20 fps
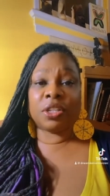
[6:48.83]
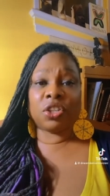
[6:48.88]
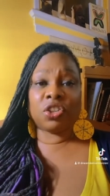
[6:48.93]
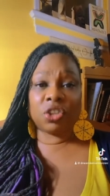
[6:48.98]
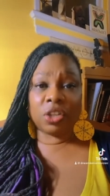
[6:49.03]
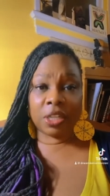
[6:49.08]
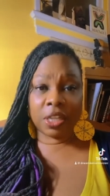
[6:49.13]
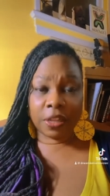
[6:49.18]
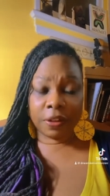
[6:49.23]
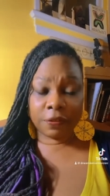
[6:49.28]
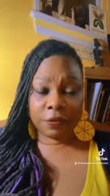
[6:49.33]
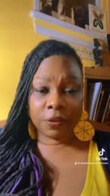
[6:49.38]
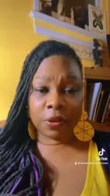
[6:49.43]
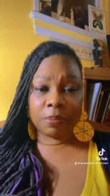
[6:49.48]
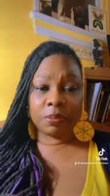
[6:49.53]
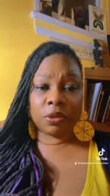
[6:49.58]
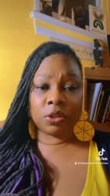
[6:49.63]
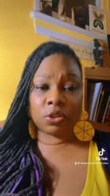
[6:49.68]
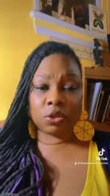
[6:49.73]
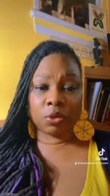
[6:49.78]
She did
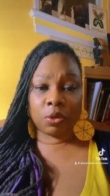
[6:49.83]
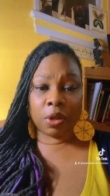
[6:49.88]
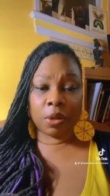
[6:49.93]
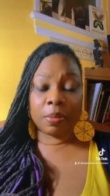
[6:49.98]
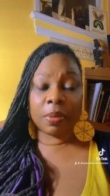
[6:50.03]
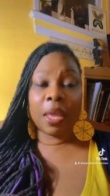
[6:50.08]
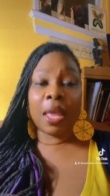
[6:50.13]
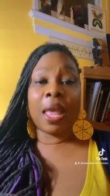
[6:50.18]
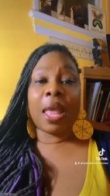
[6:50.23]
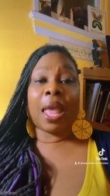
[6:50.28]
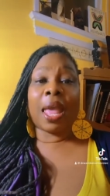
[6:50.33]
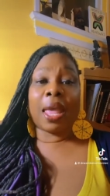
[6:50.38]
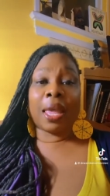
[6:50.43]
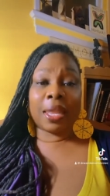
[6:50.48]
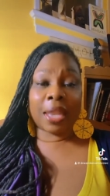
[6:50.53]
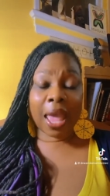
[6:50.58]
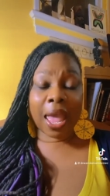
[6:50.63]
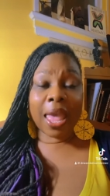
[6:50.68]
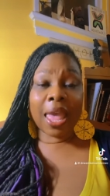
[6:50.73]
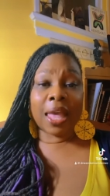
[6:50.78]
flip the script
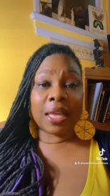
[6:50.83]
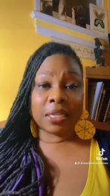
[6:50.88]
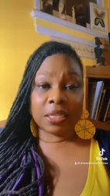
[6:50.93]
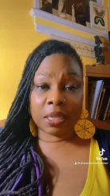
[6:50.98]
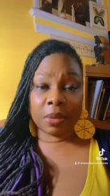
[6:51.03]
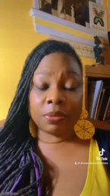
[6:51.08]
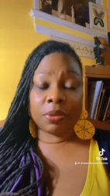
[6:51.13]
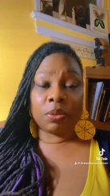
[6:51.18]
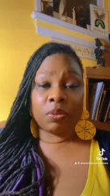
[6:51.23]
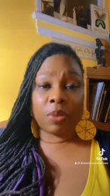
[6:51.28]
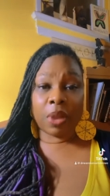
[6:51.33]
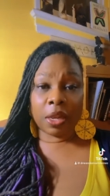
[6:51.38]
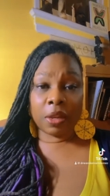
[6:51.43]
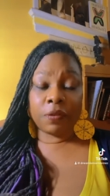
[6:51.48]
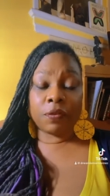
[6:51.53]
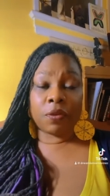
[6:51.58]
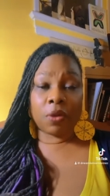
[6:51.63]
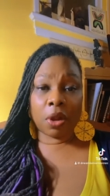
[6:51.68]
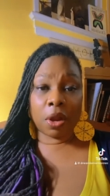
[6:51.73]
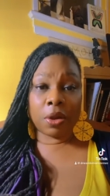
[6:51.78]
and I had something ready
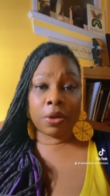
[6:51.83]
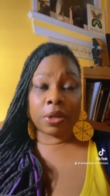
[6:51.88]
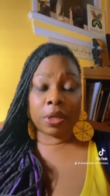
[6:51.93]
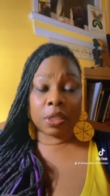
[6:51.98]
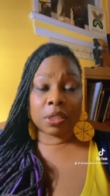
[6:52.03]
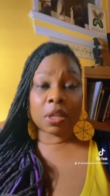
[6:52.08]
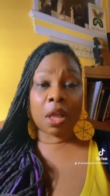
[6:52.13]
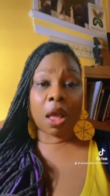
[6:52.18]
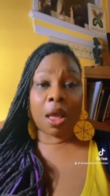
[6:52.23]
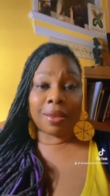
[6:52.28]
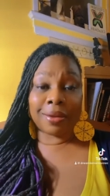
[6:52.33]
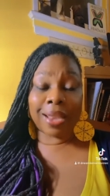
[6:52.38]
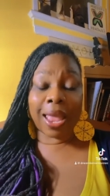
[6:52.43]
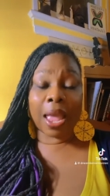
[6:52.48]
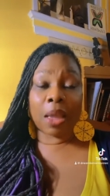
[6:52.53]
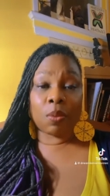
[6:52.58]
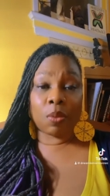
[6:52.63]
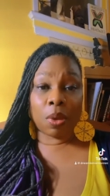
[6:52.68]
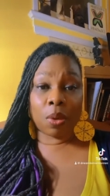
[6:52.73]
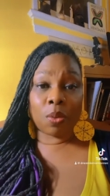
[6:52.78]
for her, and it's called
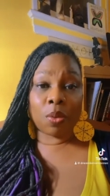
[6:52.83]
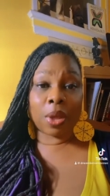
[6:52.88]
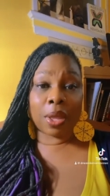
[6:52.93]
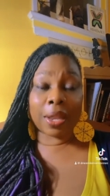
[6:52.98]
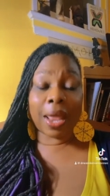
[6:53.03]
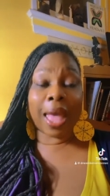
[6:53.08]
911.